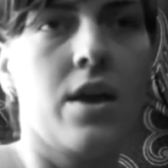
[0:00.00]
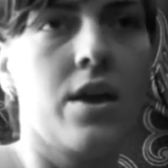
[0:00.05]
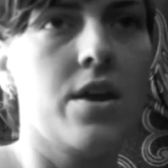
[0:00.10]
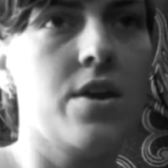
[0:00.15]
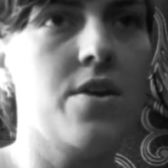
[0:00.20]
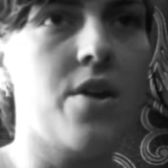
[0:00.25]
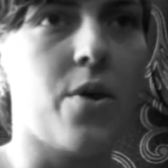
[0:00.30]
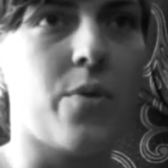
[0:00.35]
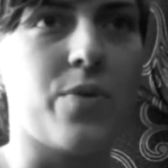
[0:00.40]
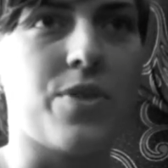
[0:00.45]

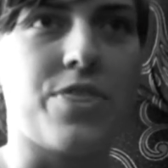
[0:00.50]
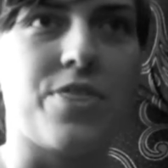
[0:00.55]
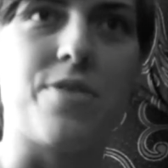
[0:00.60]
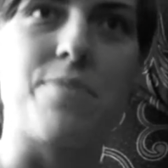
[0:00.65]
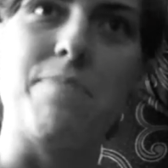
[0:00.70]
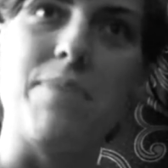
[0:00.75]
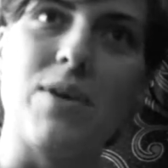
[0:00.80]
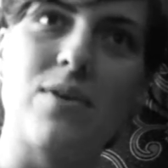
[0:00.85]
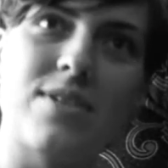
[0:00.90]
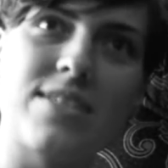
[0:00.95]
you know, with the
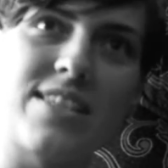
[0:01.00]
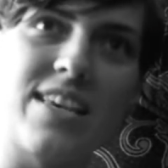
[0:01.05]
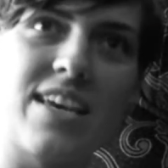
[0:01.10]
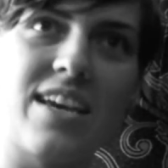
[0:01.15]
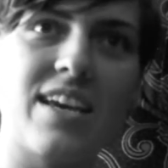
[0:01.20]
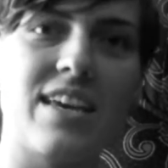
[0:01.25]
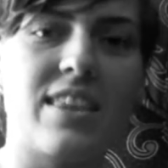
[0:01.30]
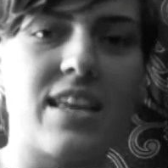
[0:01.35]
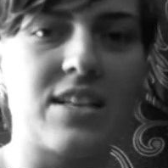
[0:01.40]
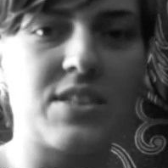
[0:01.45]

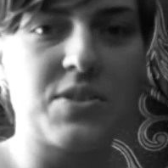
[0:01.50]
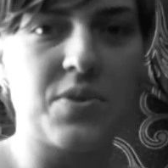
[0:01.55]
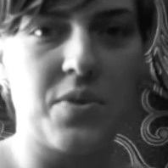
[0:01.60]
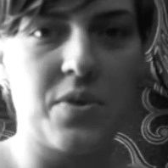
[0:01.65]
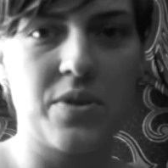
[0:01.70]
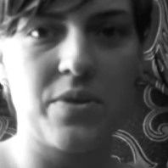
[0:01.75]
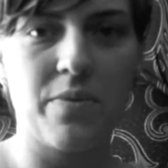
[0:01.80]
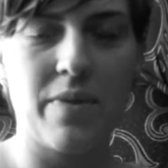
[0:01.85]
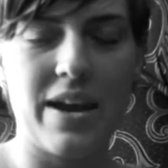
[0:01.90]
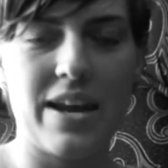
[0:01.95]
music that's
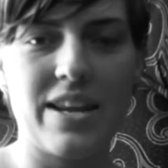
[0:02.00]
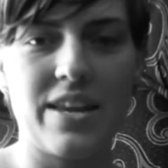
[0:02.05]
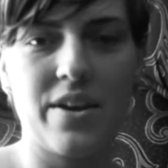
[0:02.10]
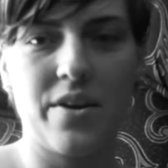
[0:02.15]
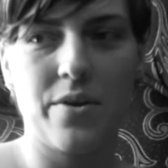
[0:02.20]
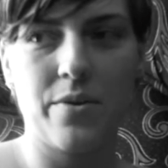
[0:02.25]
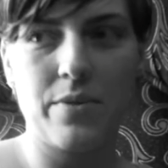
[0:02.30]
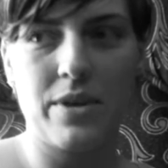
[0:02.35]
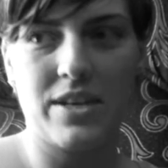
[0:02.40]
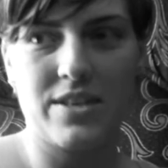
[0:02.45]
on the
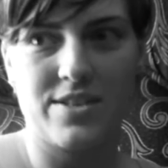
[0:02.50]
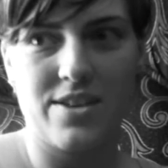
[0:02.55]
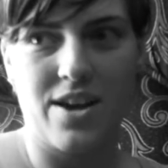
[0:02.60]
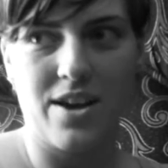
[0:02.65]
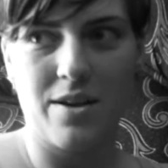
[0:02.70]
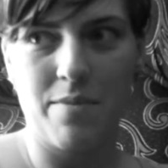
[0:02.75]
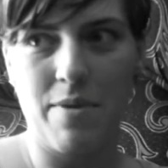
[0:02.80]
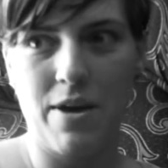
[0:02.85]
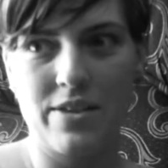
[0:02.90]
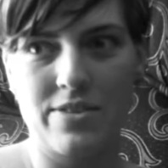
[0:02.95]
radio, we could
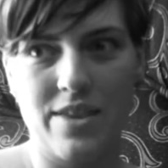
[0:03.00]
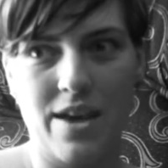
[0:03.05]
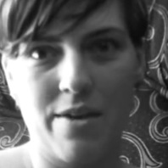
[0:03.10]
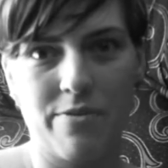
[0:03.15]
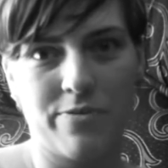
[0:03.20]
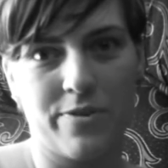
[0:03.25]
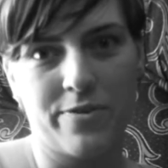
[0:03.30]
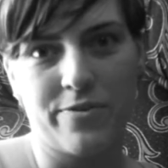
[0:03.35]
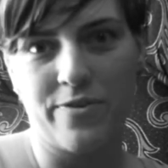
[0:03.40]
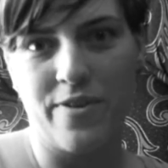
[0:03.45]
talk about that
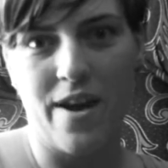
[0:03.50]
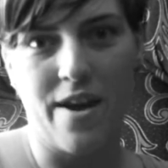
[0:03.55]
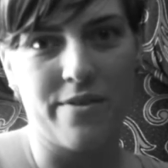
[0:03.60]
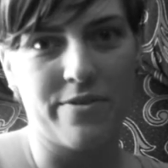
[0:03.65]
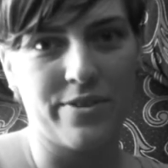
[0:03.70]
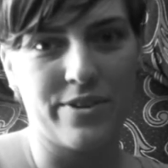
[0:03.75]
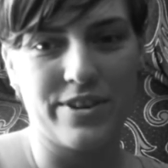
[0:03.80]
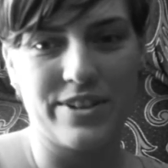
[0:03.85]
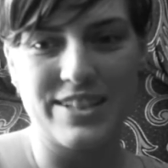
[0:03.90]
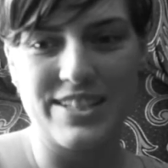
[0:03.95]
for
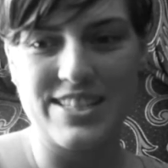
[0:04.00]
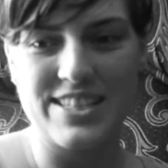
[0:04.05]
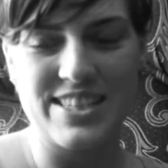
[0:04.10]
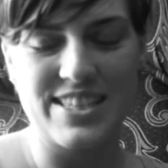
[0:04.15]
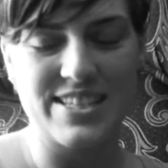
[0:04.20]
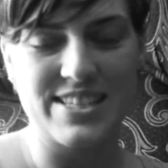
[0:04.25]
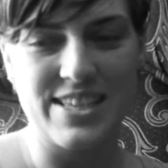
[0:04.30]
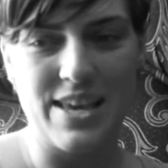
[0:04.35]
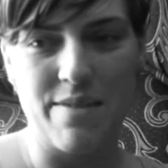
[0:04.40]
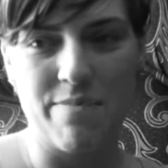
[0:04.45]
forever. It's
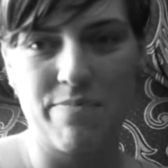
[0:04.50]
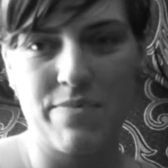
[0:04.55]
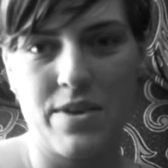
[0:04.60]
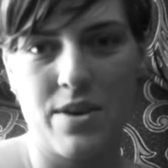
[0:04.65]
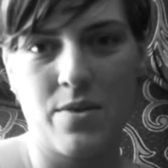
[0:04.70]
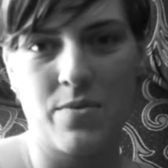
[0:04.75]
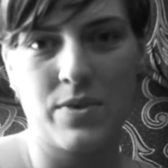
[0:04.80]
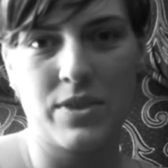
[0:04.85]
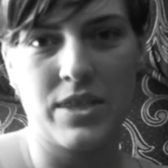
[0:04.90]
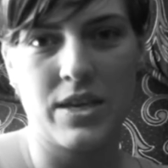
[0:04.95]
the same
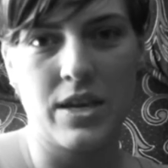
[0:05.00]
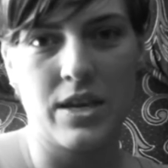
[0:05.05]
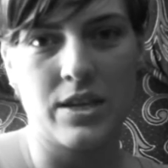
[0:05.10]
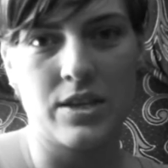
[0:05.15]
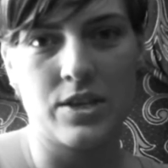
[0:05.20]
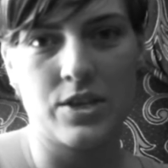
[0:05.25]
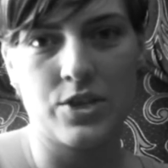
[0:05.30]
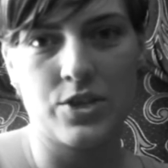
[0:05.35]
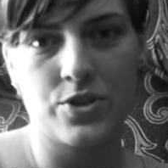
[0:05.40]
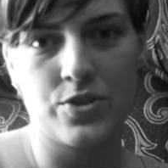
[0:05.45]
thing with the
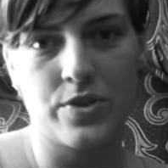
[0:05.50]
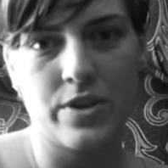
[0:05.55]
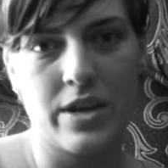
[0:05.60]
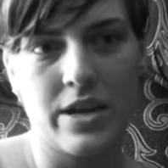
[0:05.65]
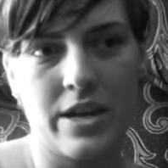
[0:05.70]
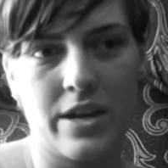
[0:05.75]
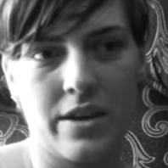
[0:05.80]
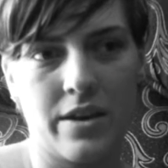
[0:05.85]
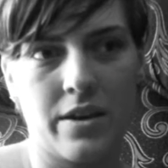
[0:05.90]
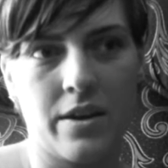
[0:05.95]

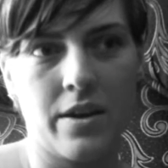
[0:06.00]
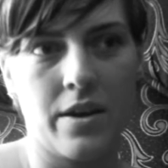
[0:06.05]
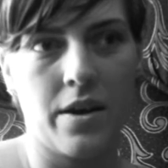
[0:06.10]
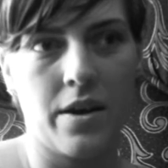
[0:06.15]
industry, and